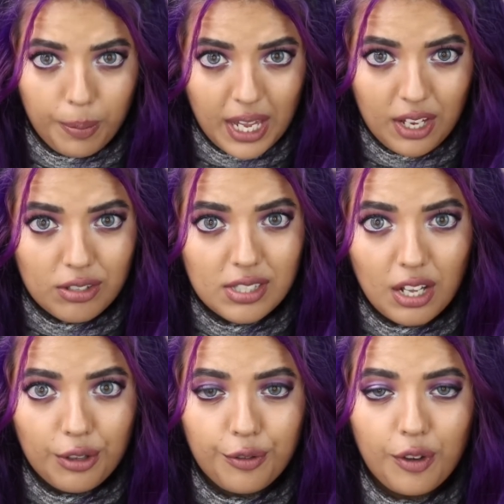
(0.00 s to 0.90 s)
Prepare
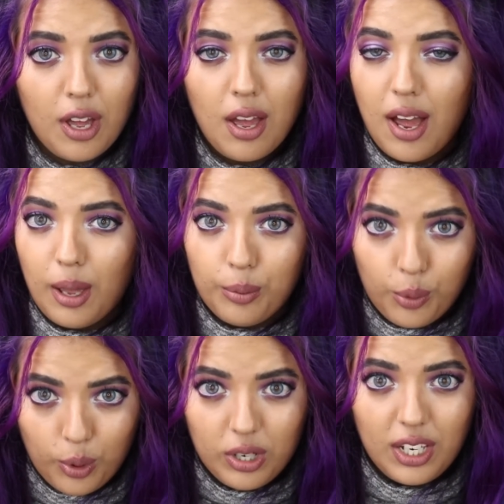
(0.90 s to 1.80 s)
yourself,
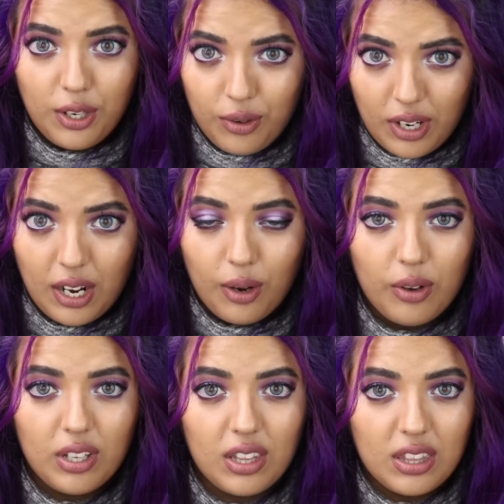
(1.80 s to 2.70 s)
I'm warning you
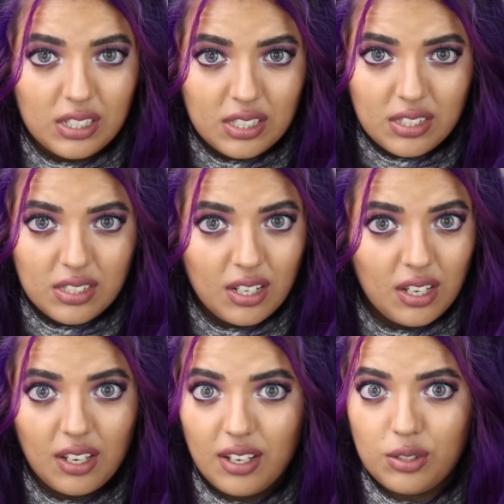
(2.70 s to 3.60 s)
now. This
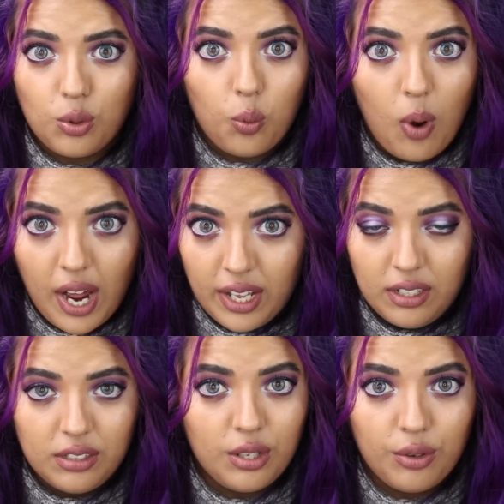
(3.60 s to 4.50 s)
is a
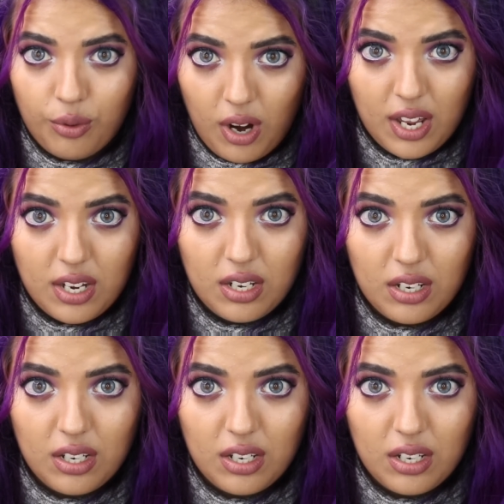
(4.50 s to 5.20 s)
wild ride.